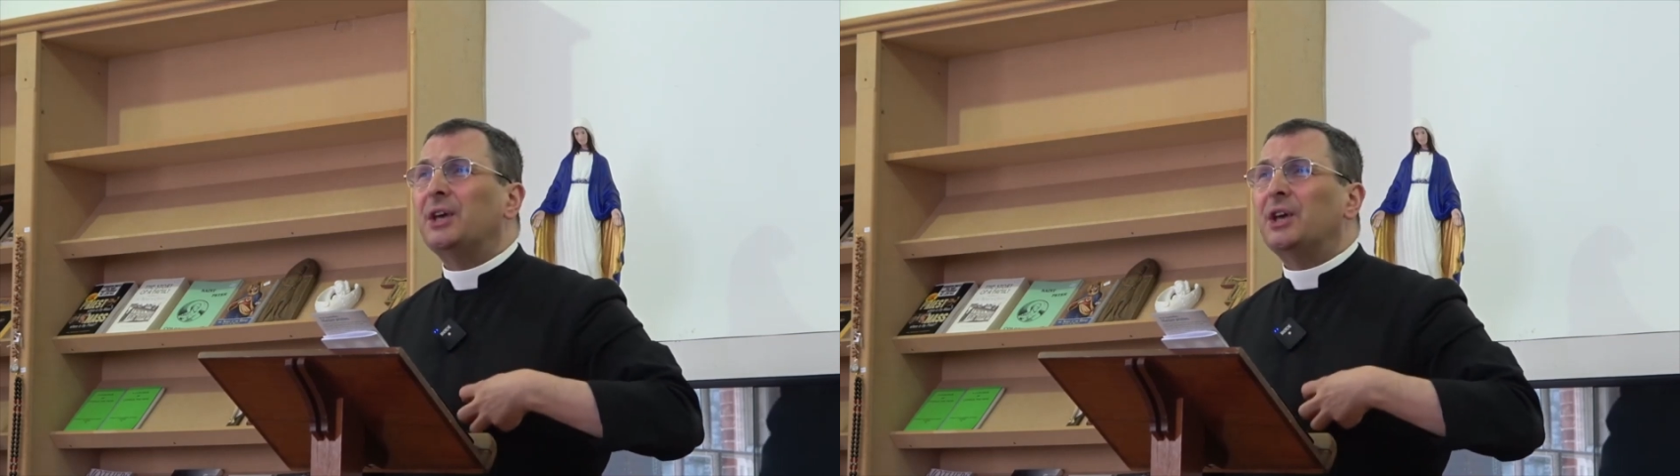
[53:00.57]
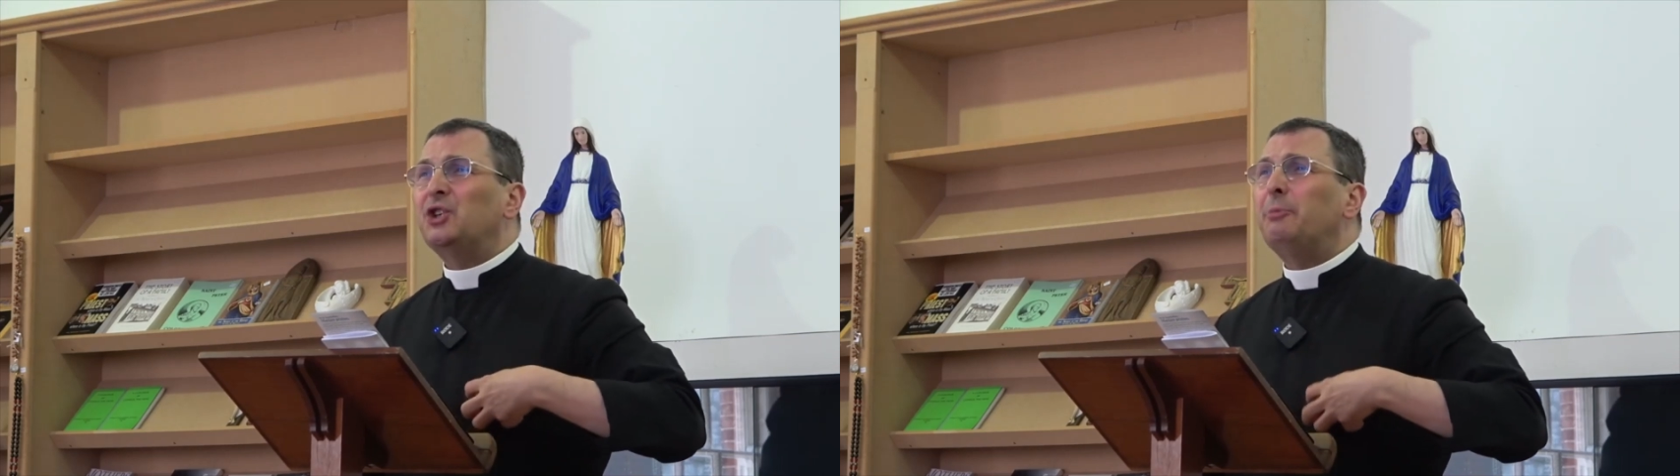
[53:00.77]

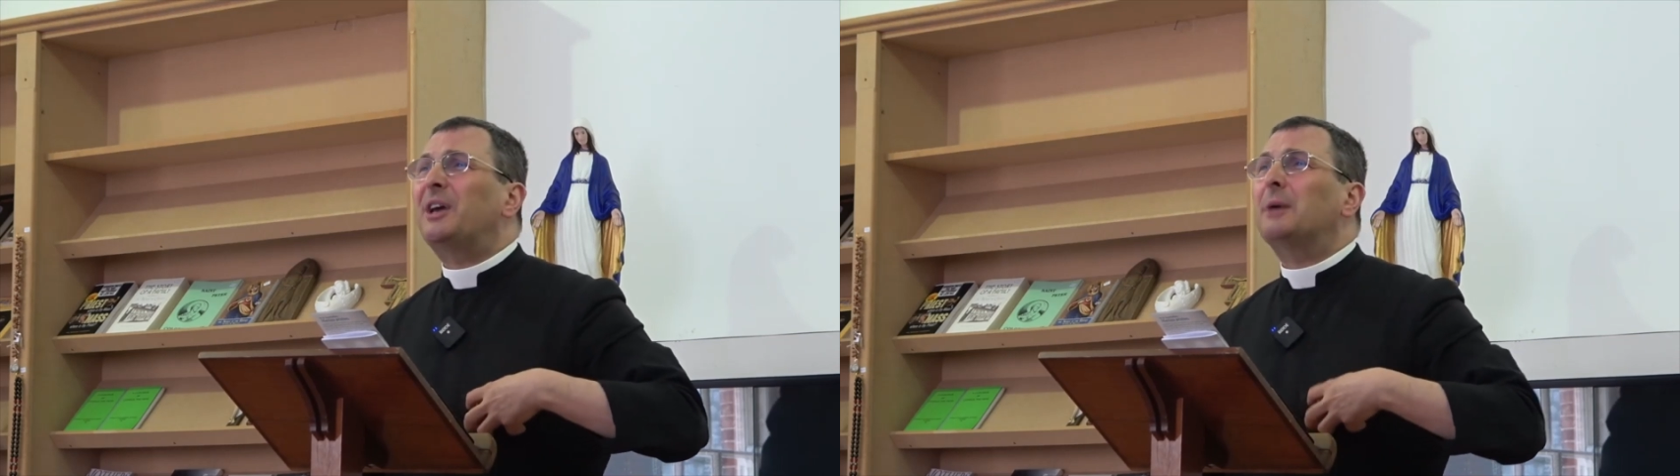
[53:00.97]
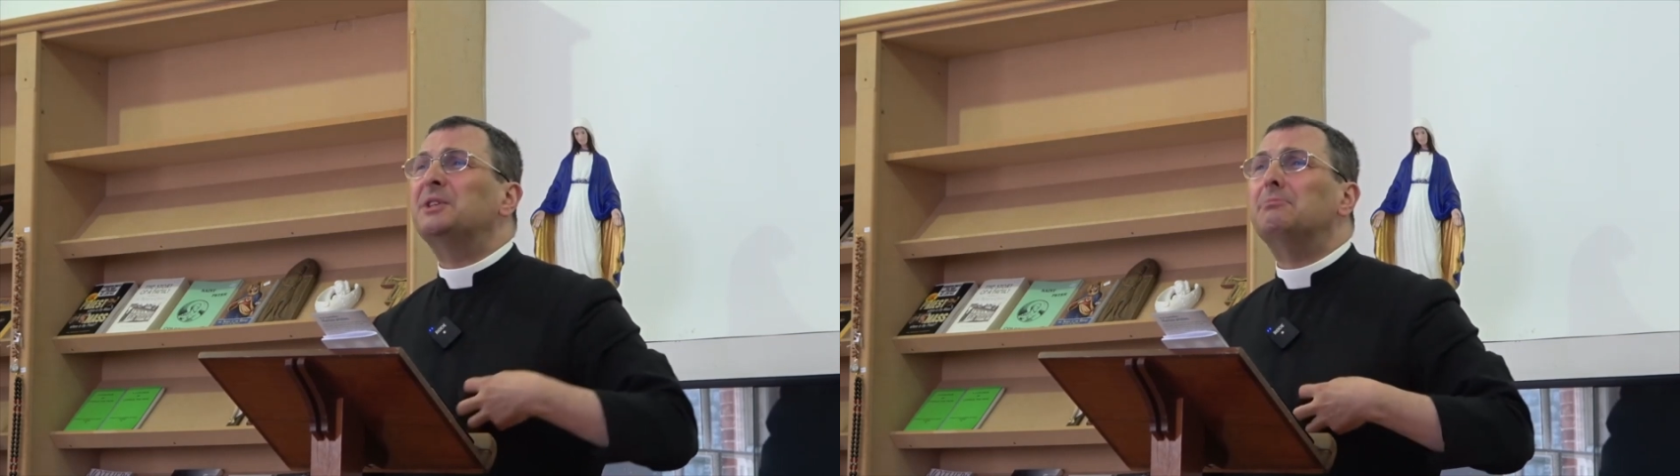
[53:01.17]
she
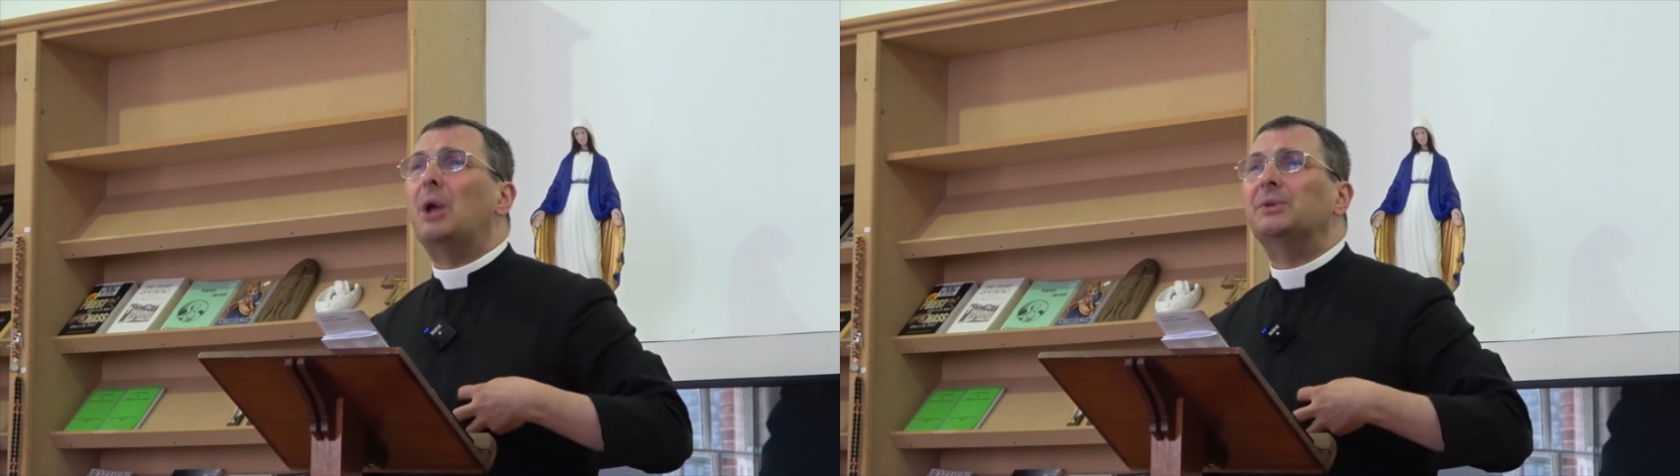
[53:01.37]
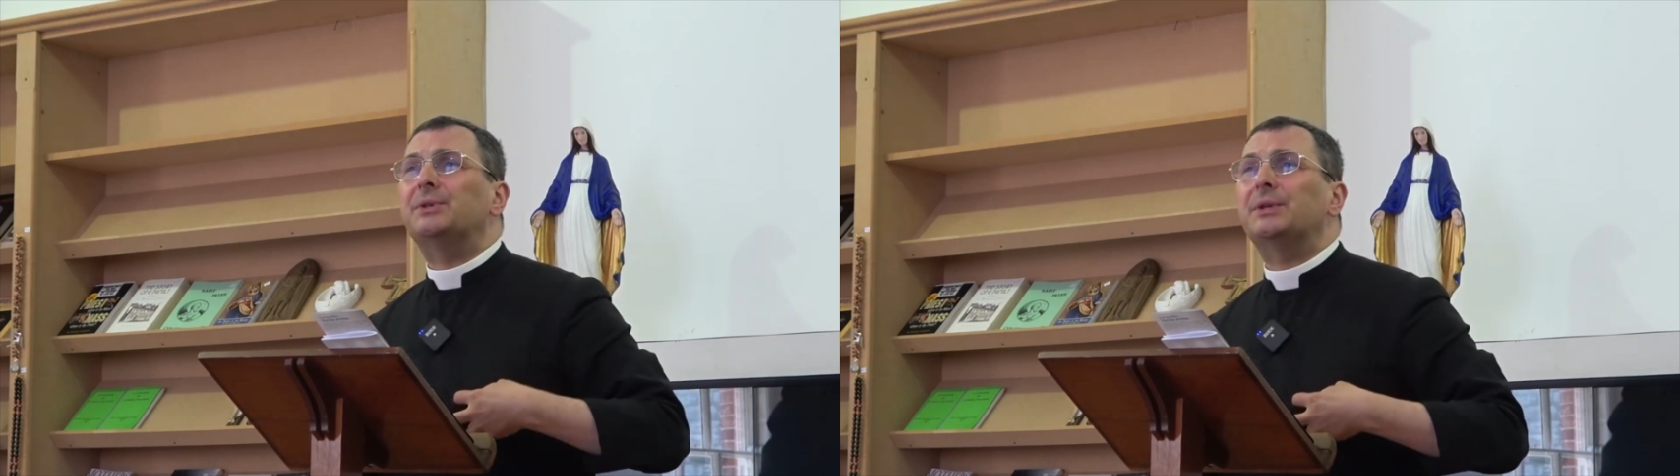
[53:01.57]
becomes a
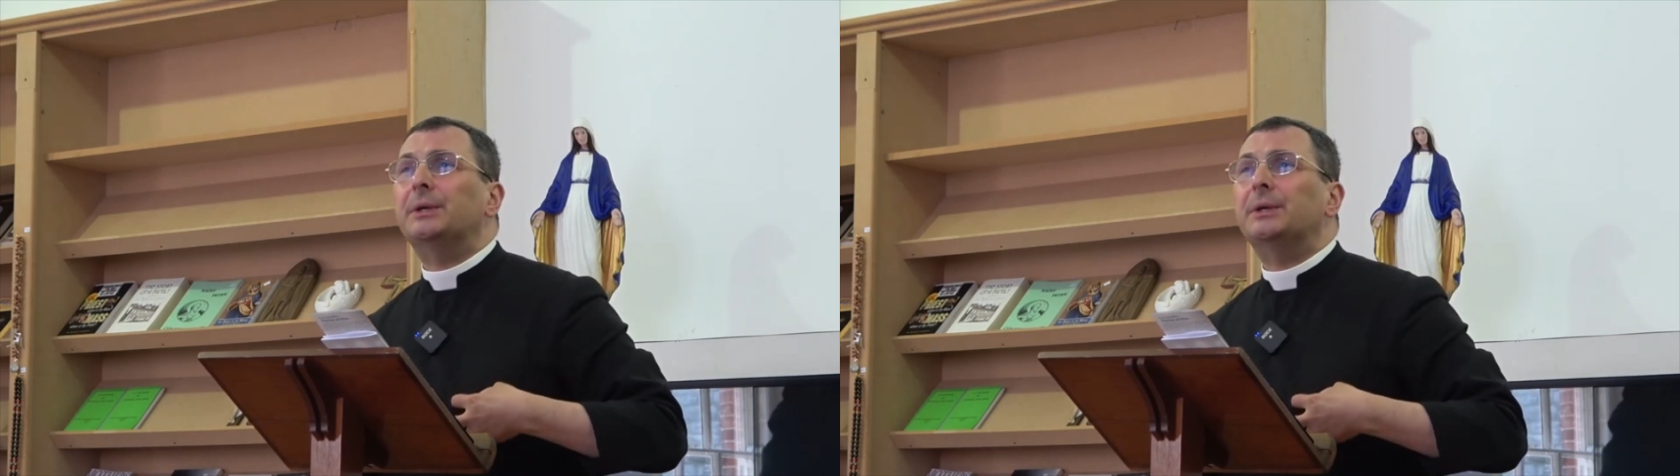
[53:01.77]
monster.